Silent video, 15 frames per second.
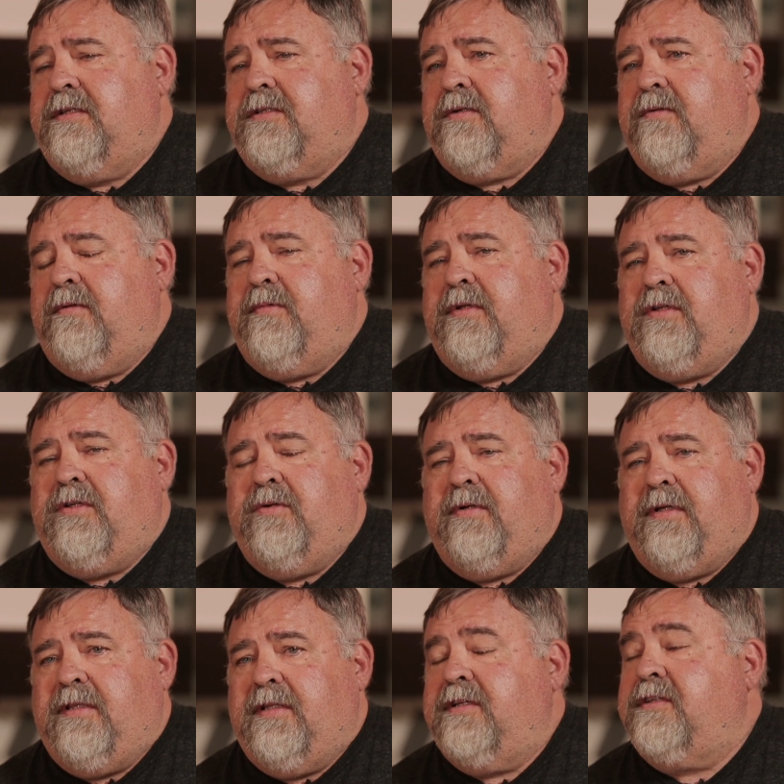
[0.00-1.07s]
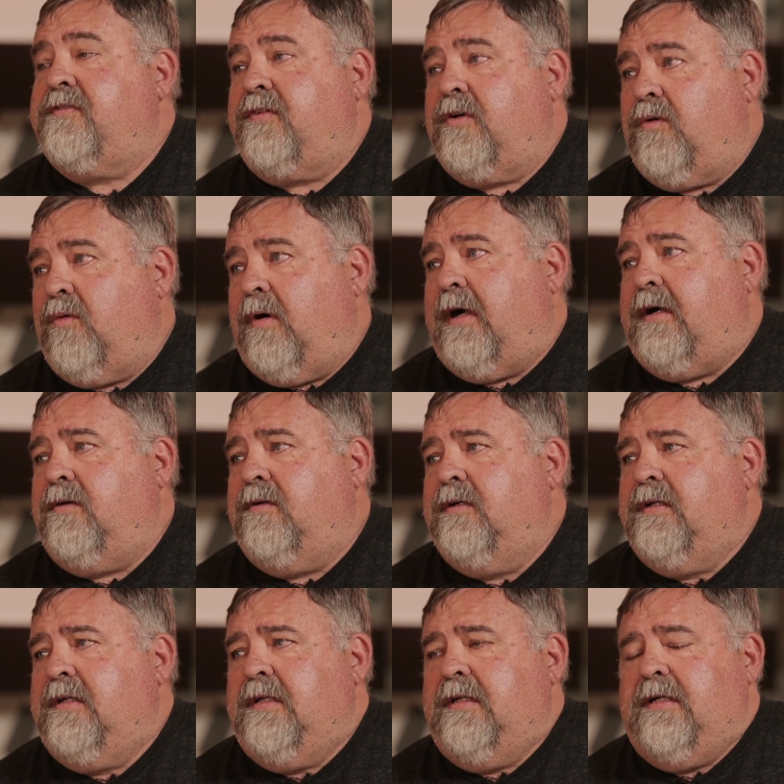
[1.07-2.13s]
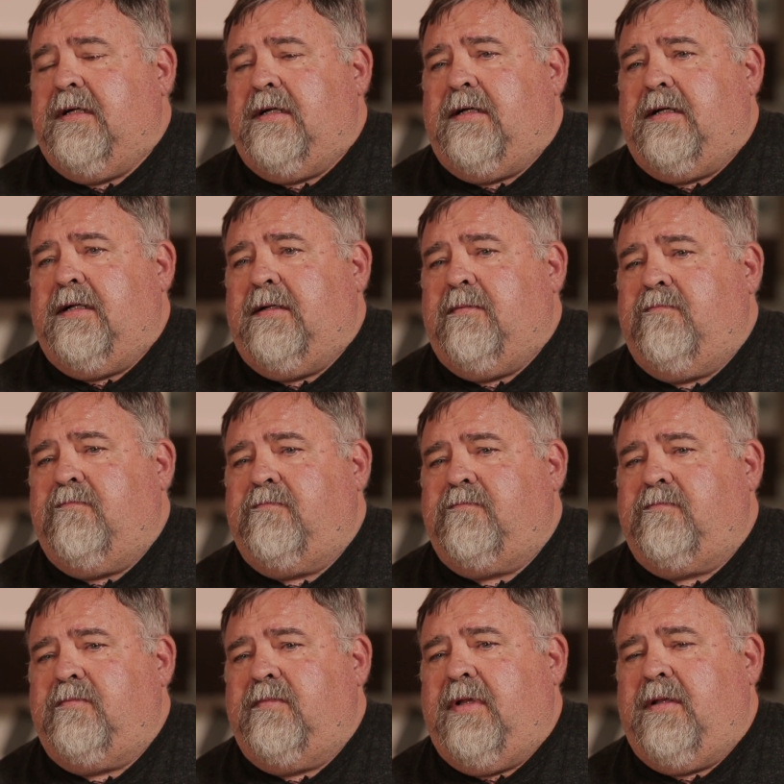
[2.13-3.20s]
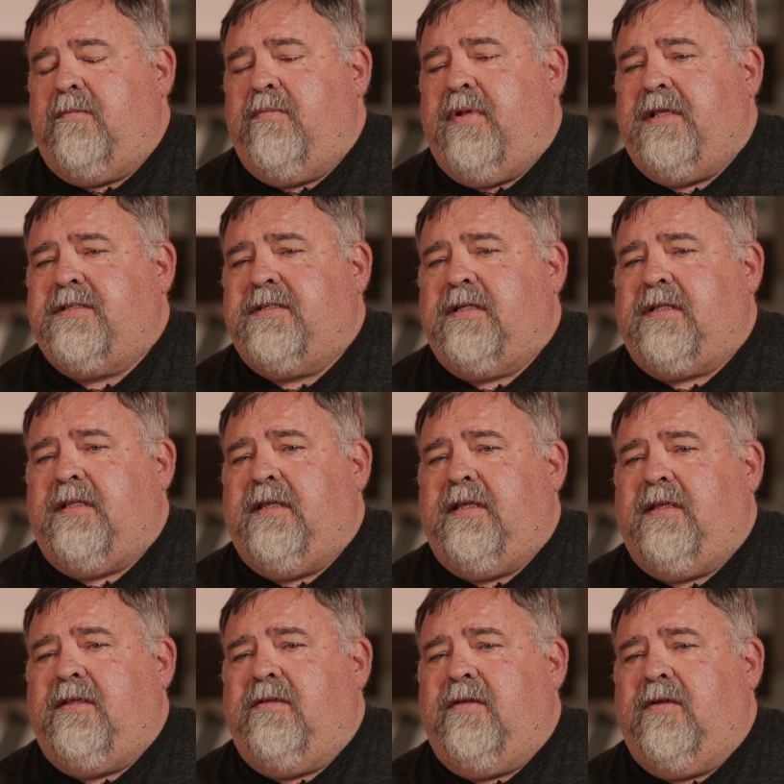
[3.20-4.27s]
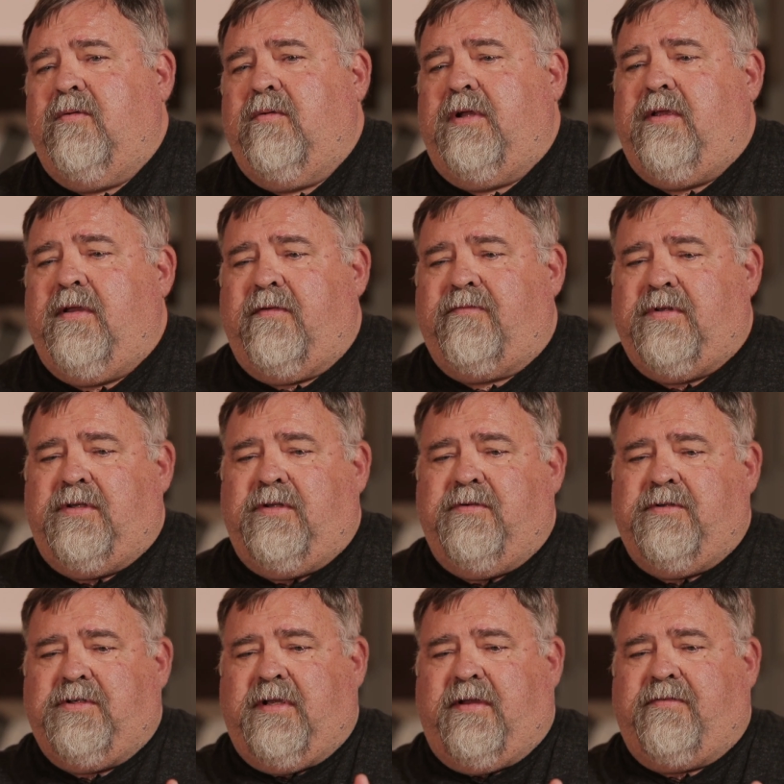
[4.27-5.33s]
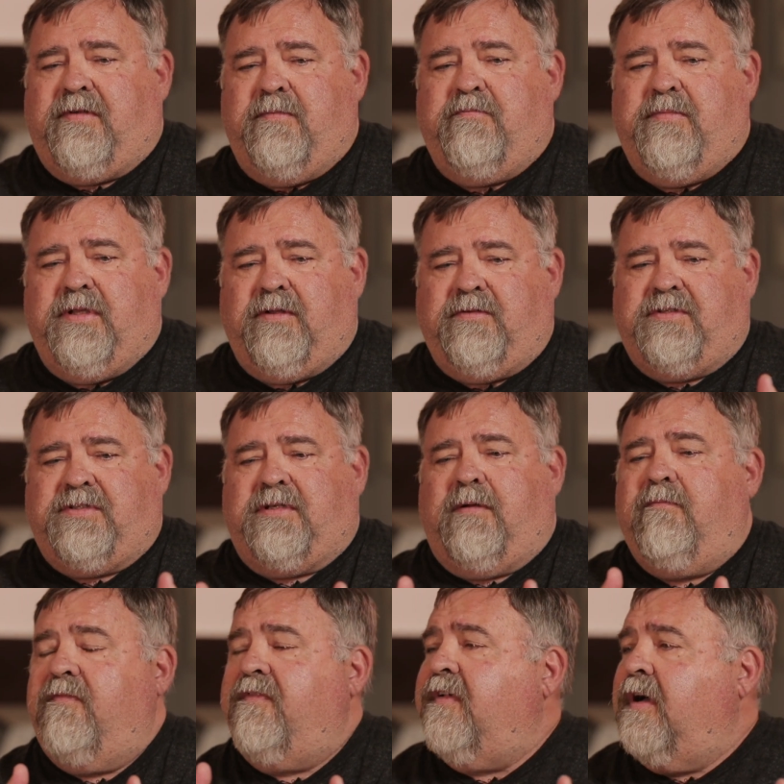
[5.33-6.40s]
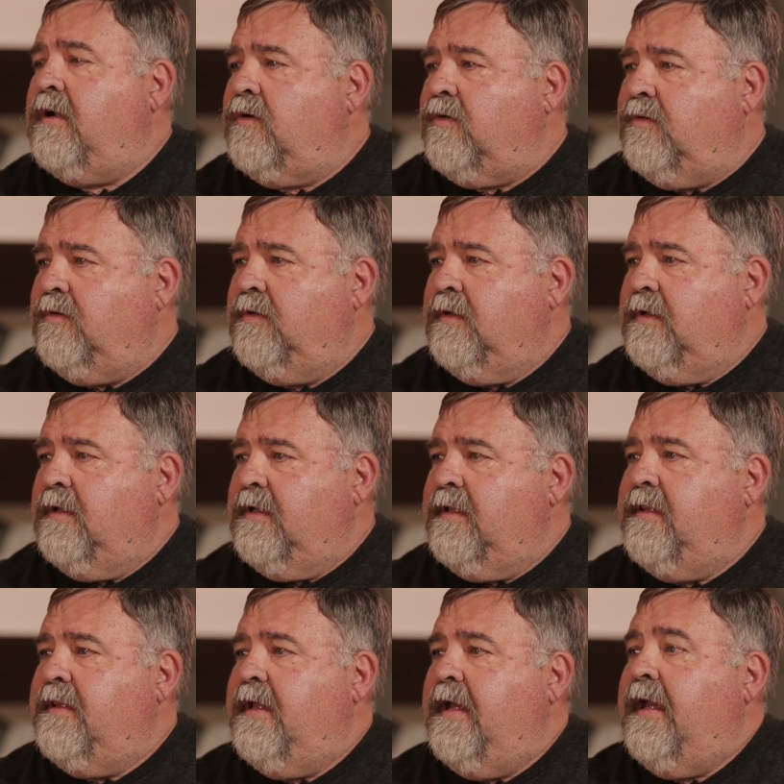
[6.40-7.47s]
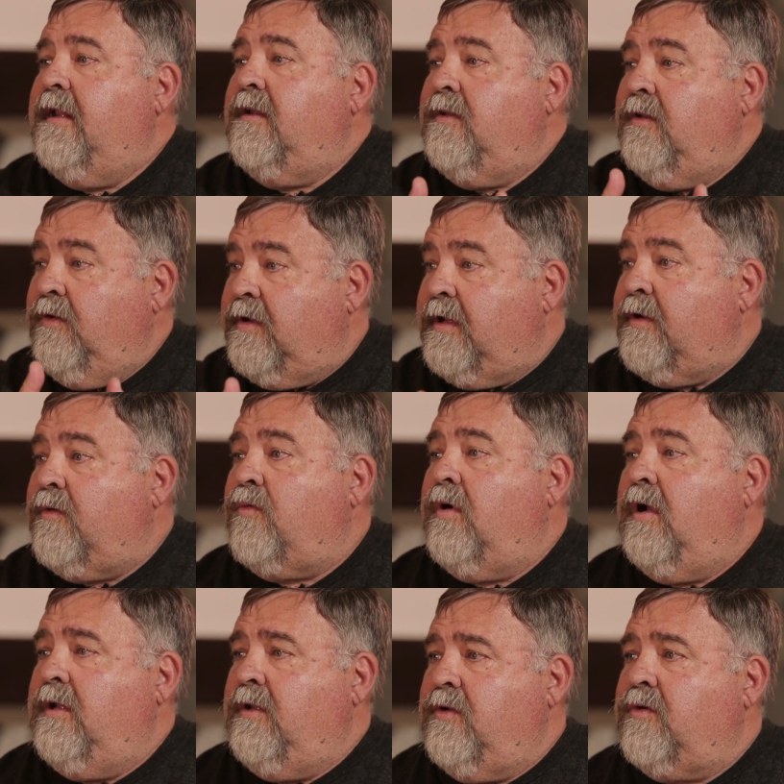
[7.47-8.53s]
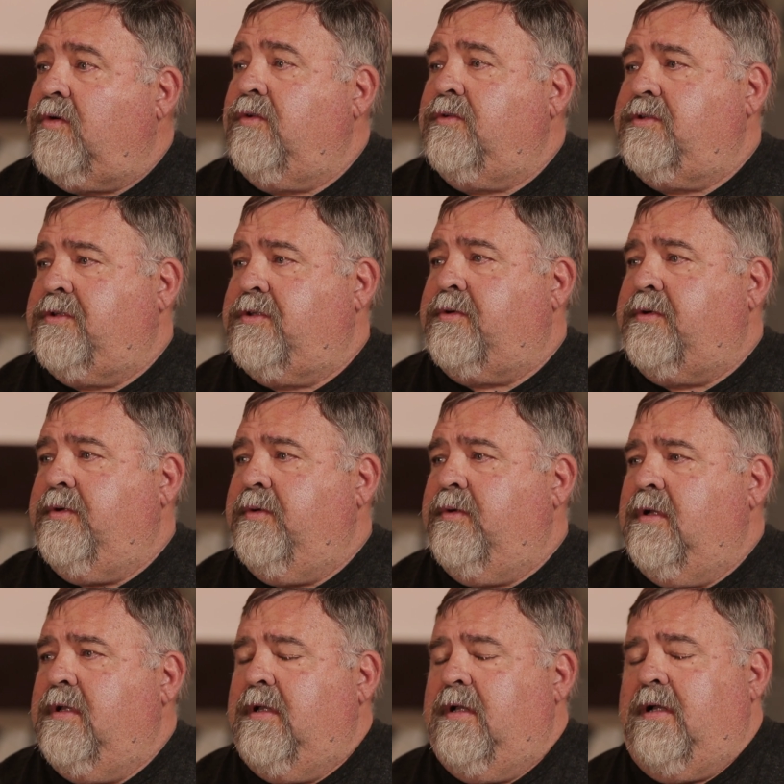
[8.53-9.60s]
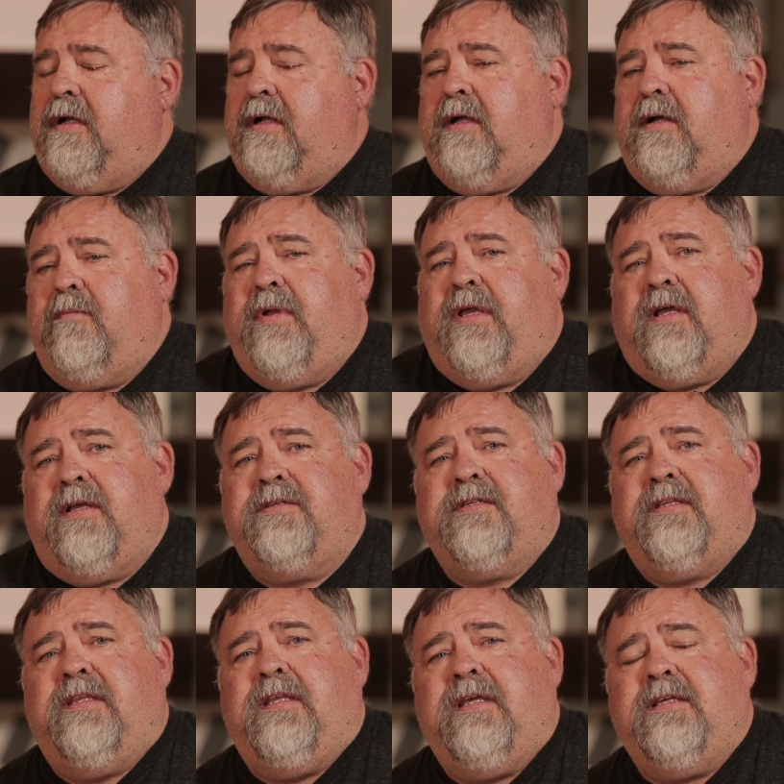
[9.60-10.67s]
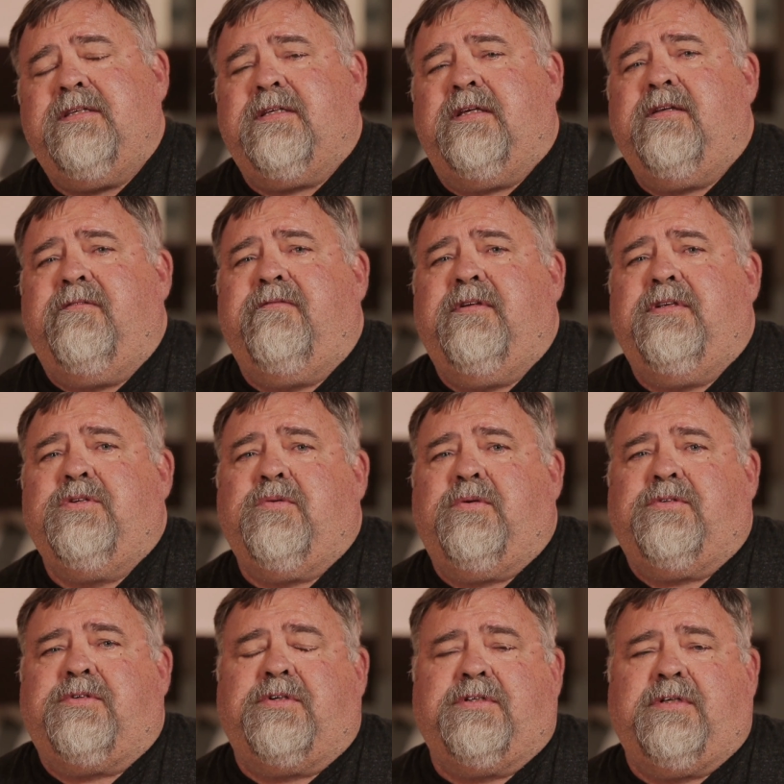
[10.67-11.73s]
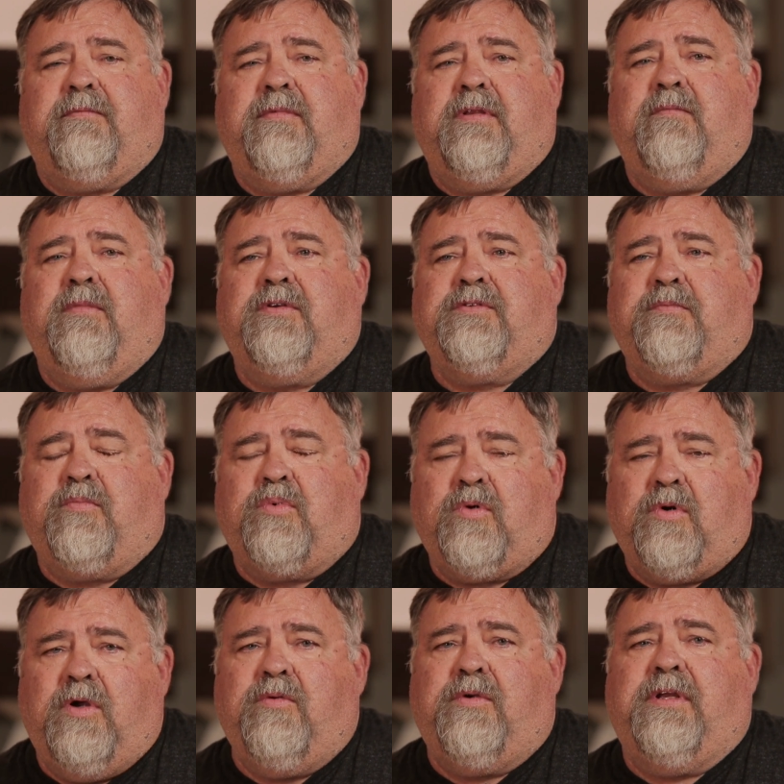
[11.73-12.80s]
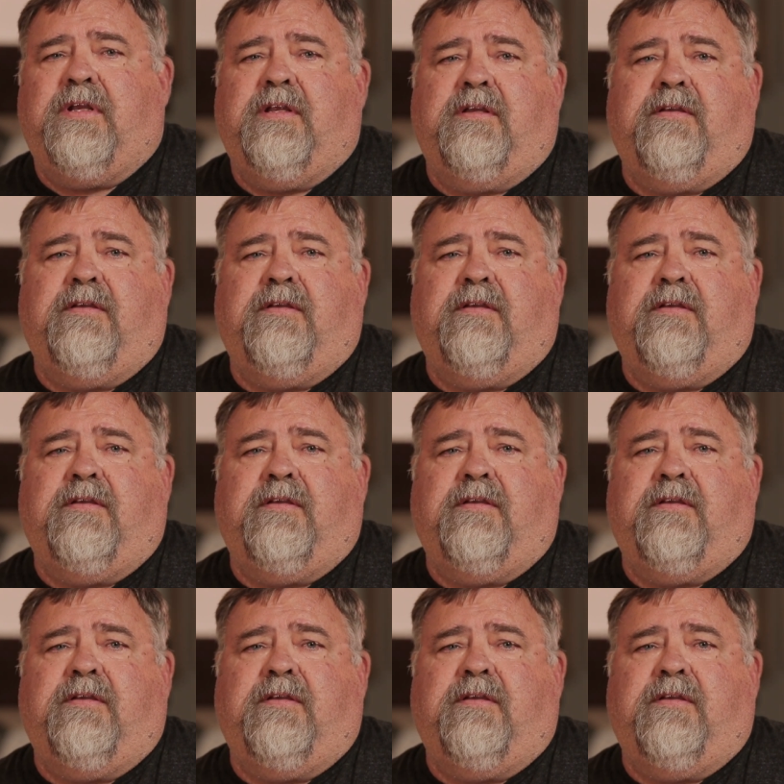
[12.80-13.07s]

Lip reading: So we've been doing this for a while. And basically, you know, what you have to do is you have to build some funnel that you can run girls through. Because these individuals are some of the most broken